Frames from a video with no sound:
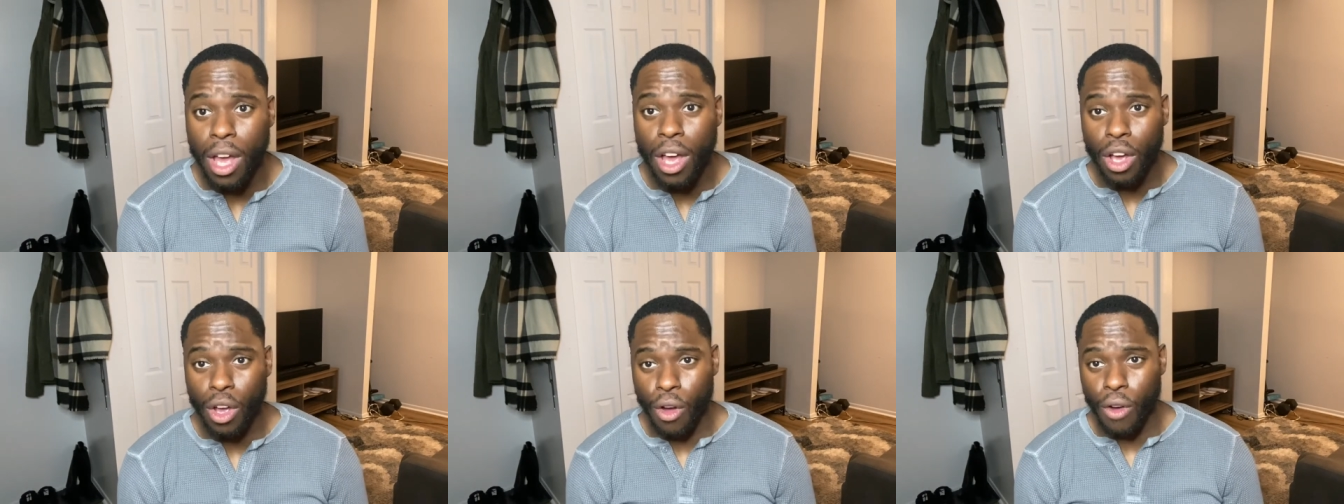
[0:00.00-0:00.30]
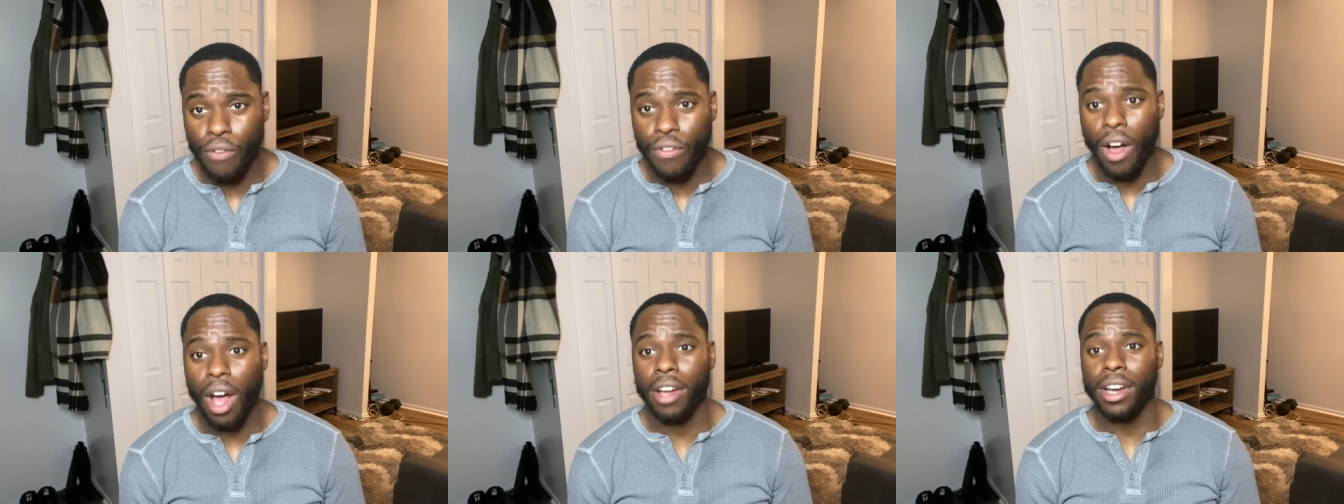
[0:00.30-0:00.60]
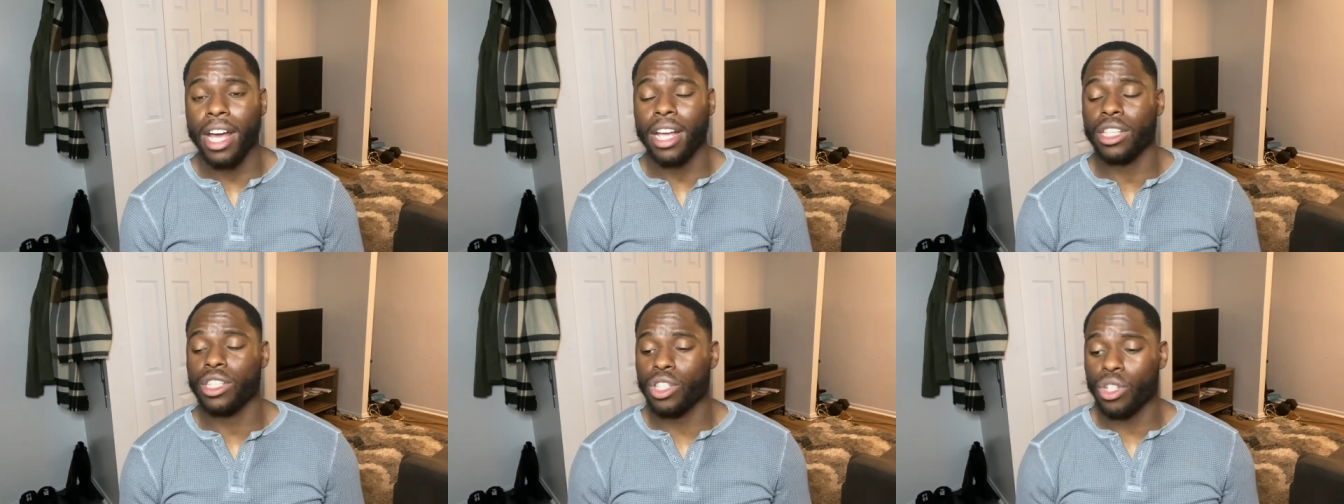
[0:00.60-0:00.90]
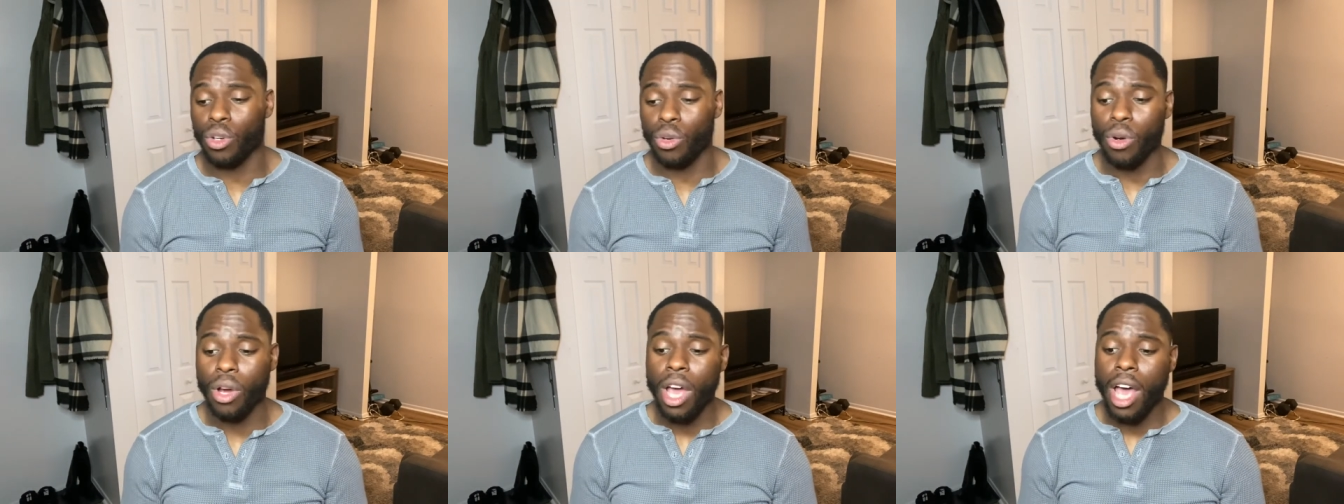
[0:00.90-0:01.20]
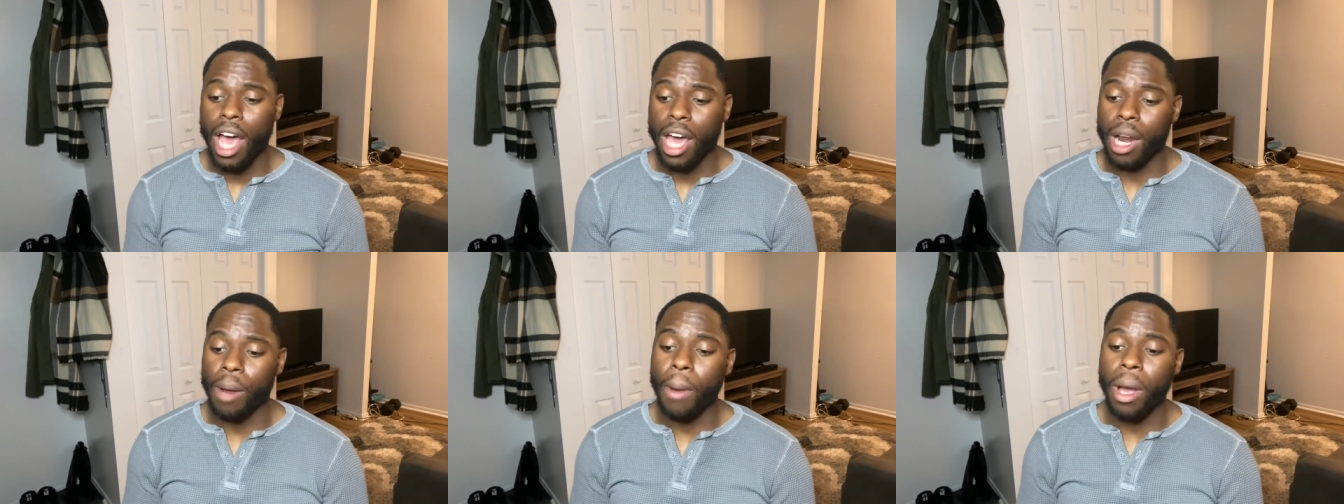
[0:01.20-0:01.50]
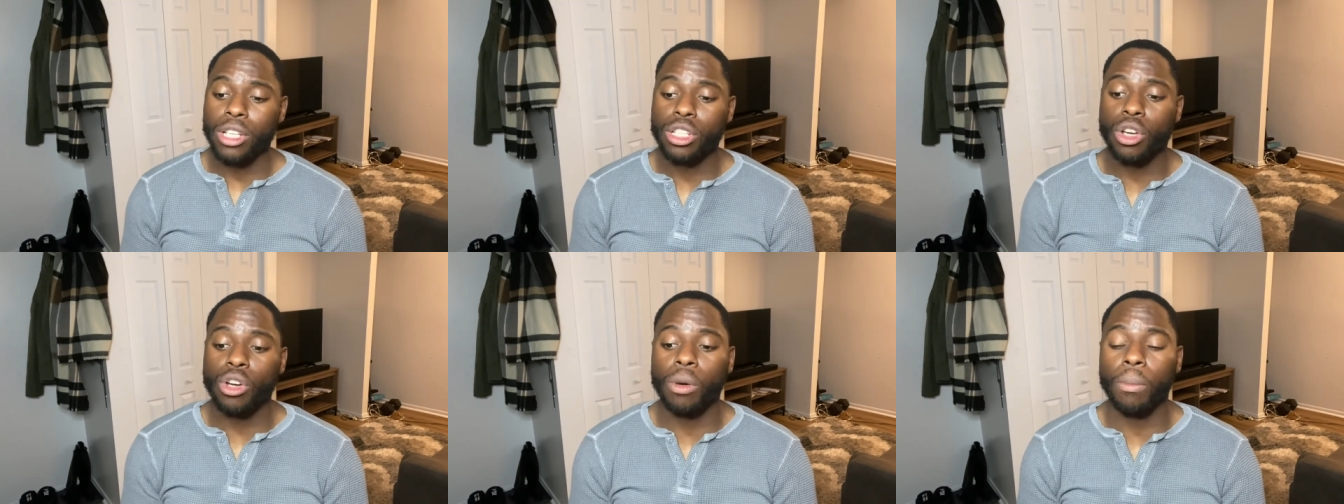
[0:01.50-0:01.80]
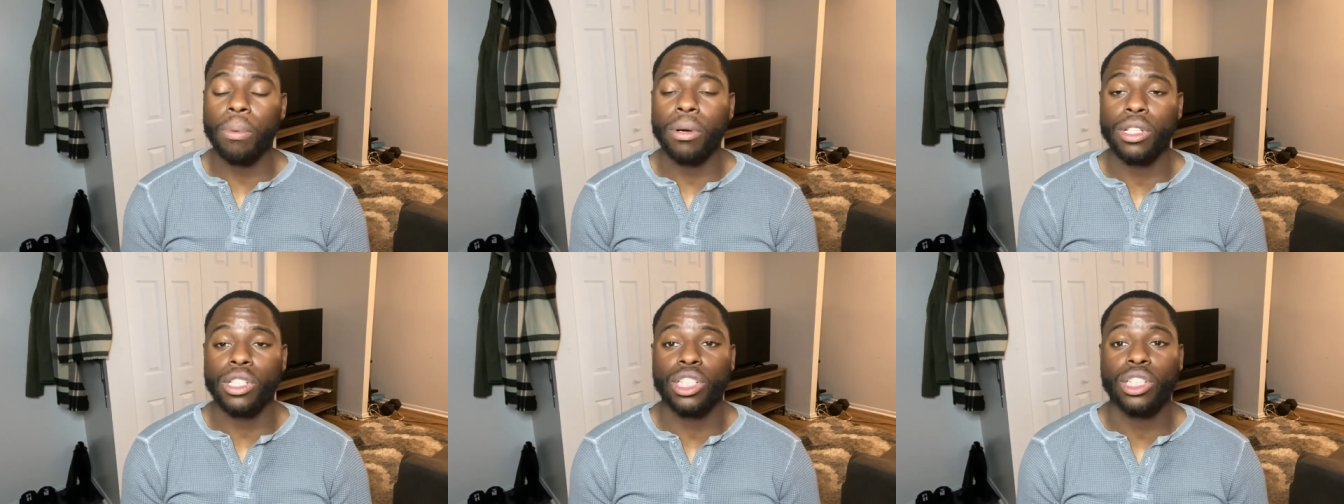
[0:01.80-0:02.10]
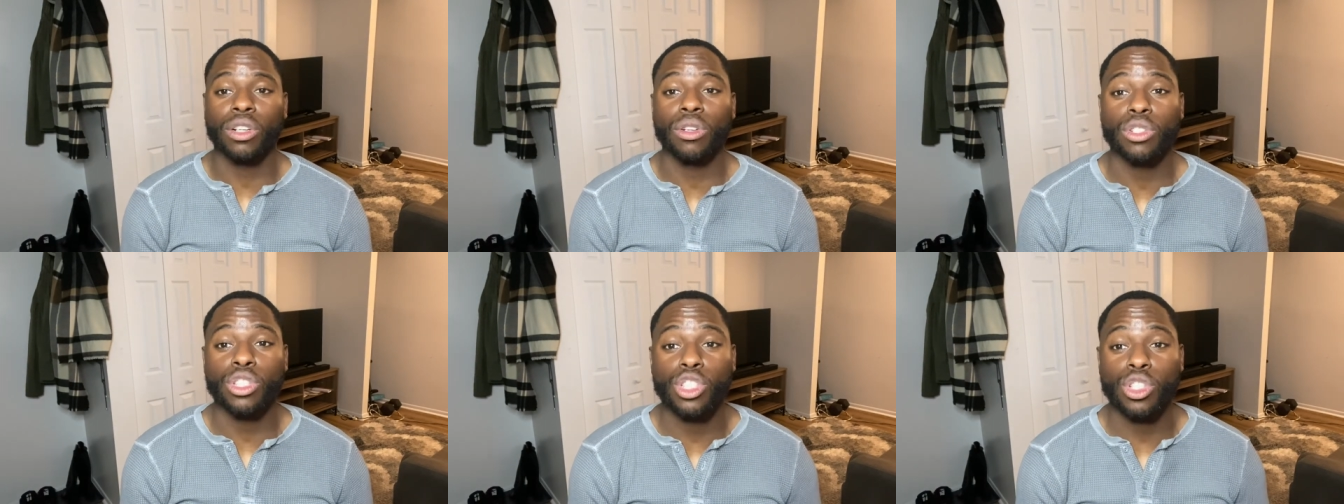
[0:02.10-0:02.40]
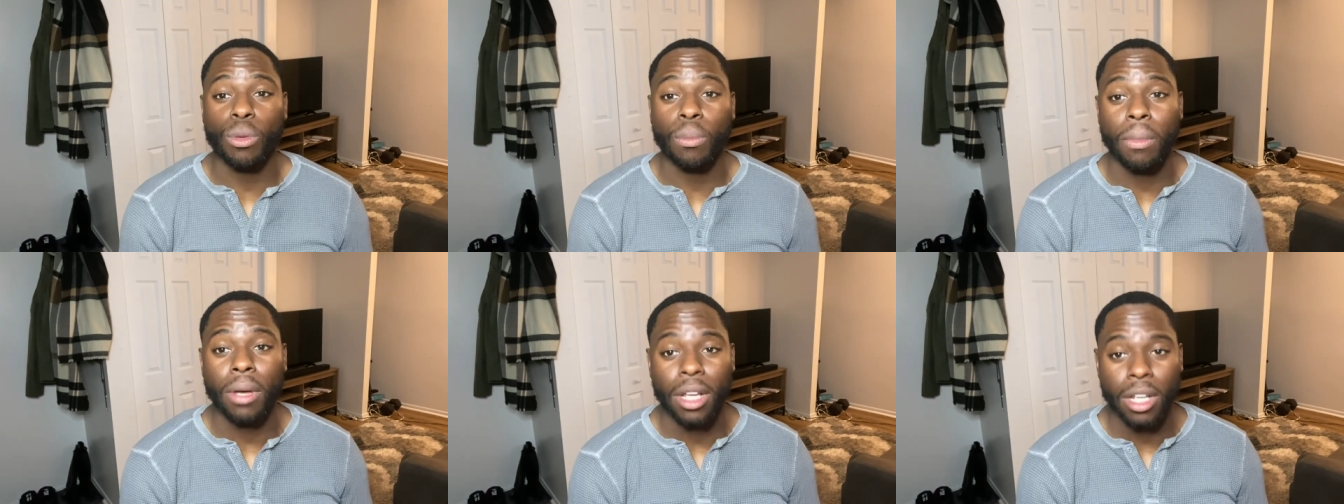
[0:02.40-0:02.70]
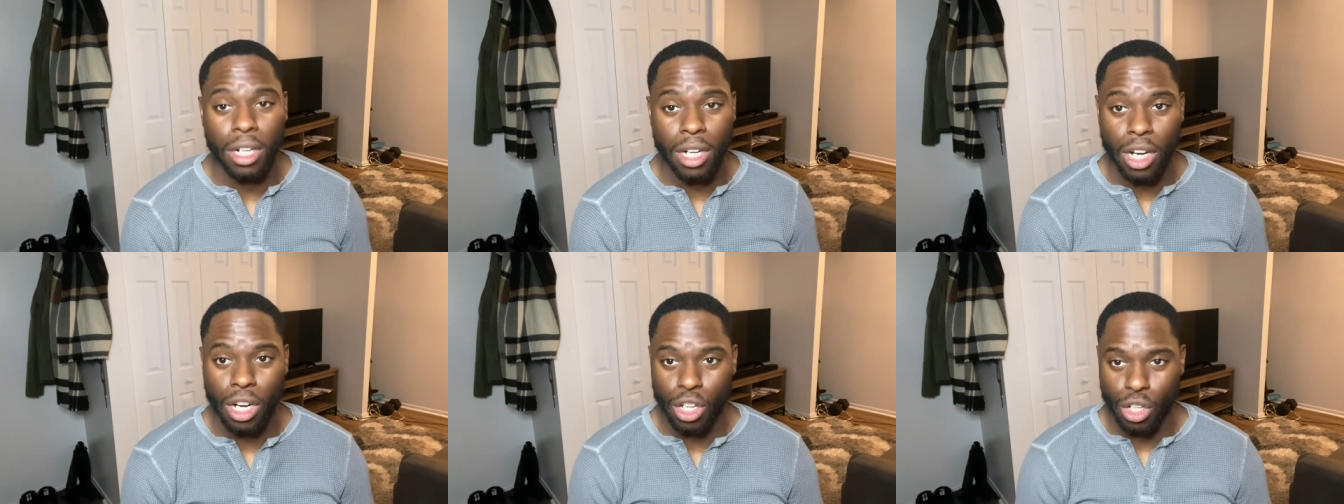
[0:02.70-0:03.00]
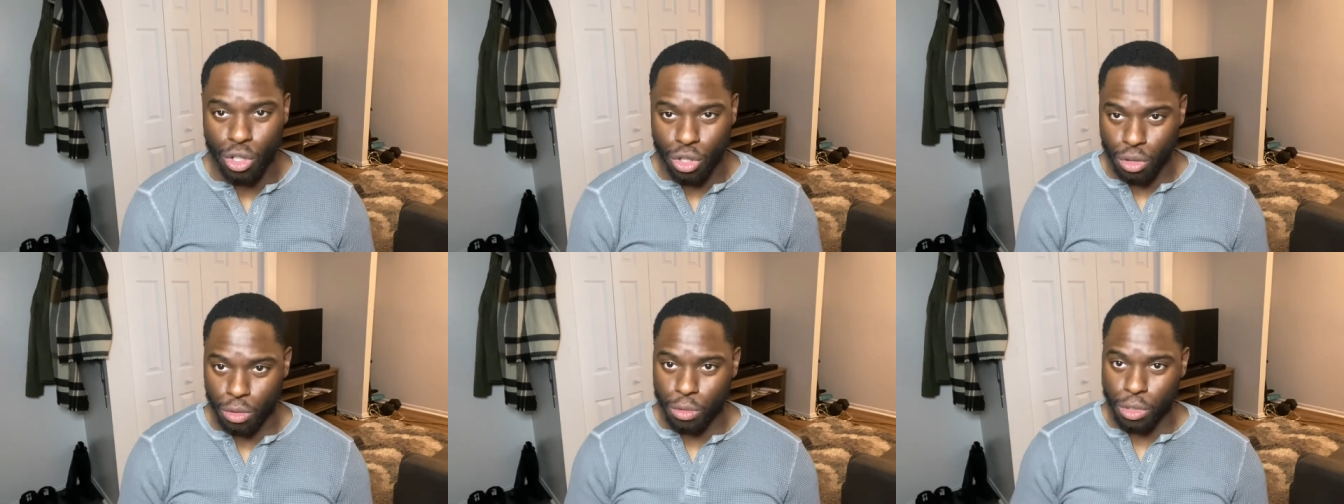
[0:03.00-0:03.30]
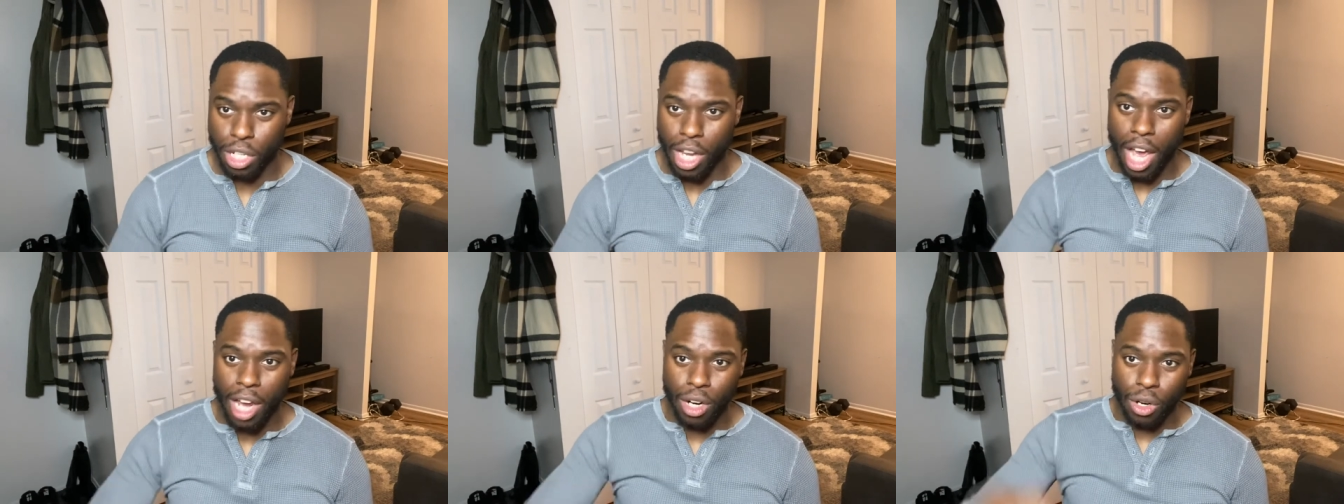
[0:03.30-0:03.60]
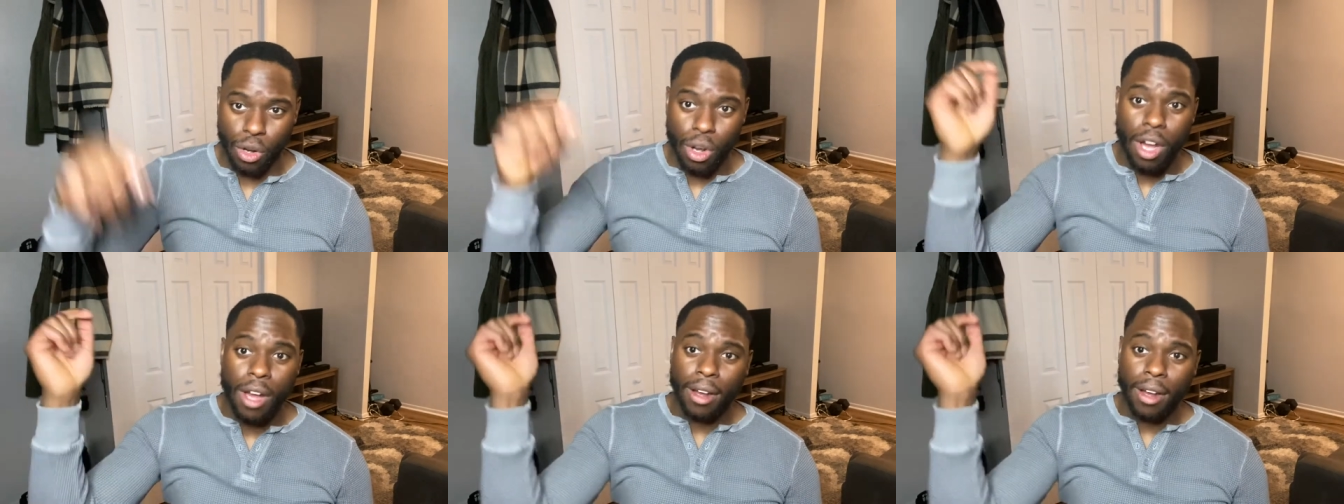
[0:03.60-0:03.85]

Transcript: Go follow that too. And I'm also gonna put Zero to Millionaire YouTube channel.